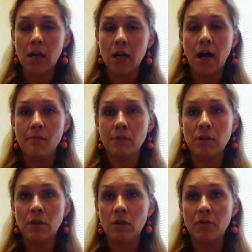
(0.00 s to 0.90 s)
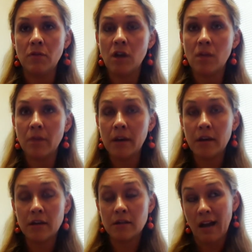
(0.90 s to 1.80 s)
Um, you know, if you come in
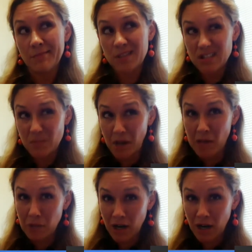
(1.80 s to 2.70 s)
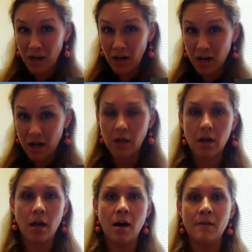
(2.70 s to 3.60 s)
as I'm just a pet blogger,
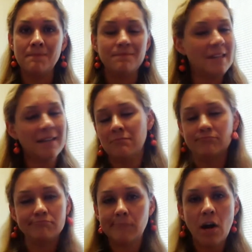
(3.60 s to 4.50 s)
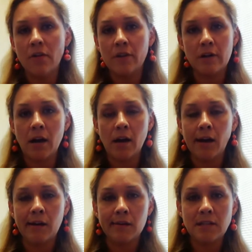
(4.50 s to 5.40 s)
um, then no, they're not
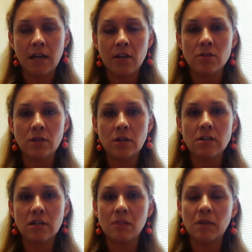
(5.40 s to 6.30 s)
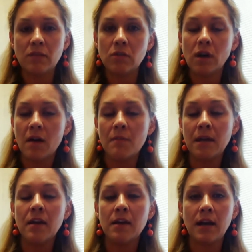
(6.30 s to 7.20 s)
going to take right. you But if you come
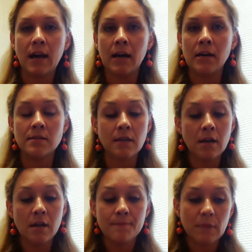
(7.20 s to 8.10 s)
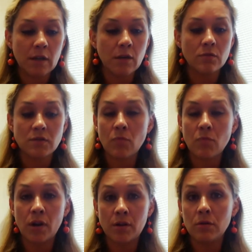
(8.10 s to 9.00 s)
in as you know
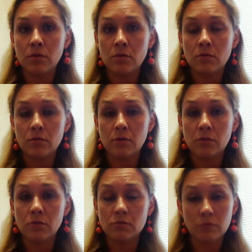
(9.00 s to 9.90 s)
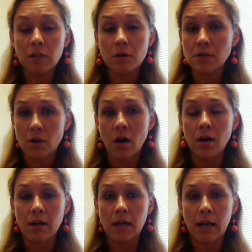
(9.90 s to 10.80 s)
someone who who really works
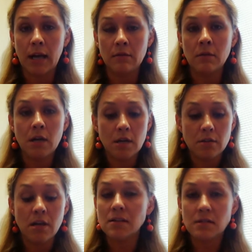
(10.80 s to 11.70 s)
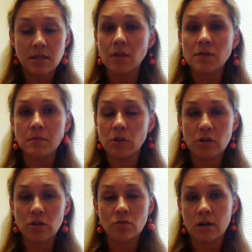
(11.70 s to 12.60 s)
hard and and does tell some
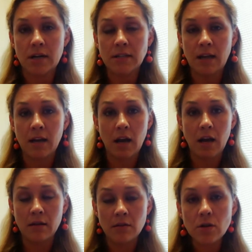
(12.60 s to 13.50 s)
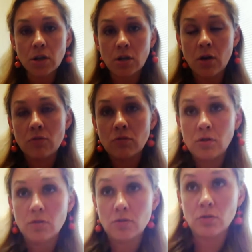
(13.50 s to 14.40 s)
good stories and and you know
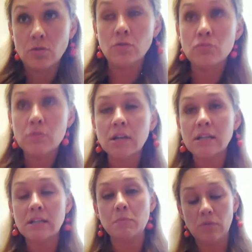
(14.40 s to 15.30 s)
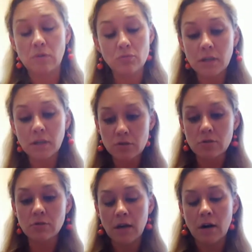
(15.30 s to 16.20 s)
you really you really
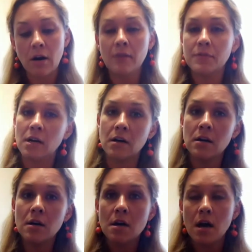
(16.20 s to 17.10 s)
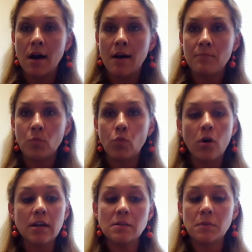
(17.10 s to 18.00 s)
truly are out there um,
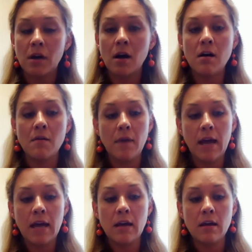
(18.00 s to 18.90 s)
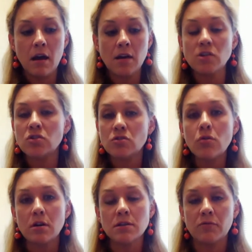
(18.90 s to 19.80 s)
working to become a, a
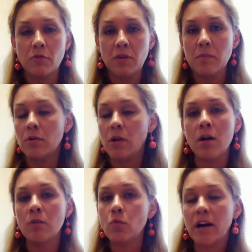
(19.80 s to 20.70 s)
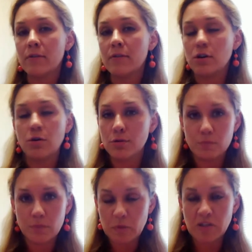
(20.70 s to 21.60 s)
source for people on whatever
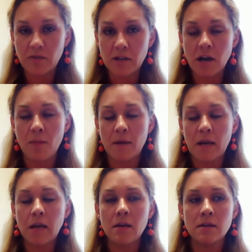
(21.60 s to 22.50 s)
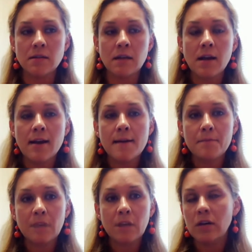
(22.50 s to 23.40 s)
your specific topic is
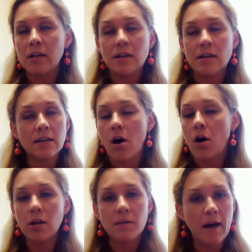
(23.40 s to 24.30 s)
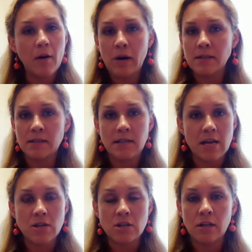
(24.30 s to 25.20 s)
you know it, it's all about
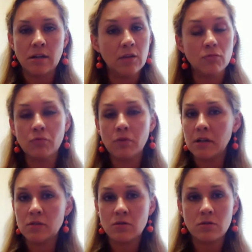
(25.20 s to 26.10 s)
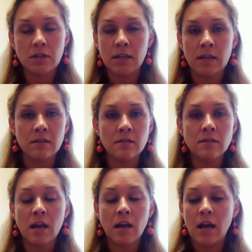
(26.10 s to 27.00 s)
presentation it really mm-hmm. truly
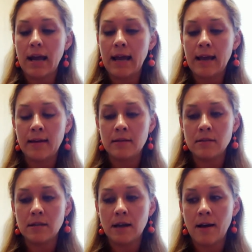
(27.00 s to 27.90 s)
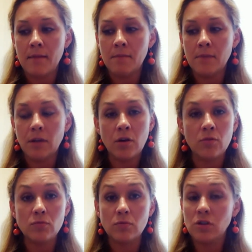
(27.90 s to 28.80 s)
is and um, you
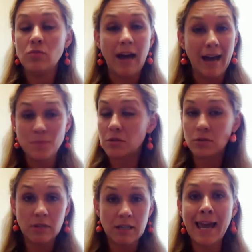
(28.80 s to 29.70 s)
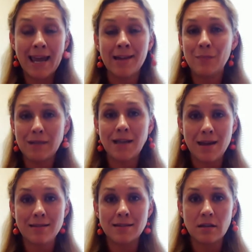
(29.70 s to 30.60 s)
know you absolutely can be
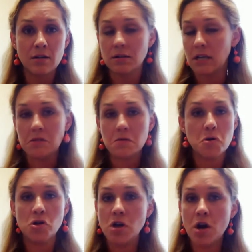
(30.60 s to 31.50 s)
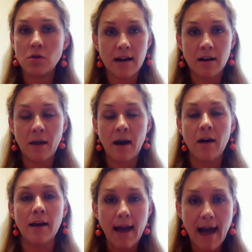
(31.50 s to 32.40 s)
taken seriously no doubt about
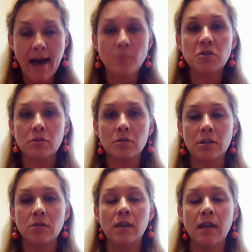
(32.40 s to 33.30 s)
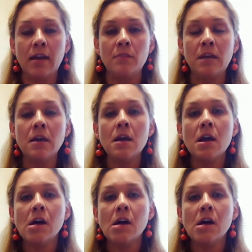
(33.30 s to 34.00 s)
it Absolutely, you can be.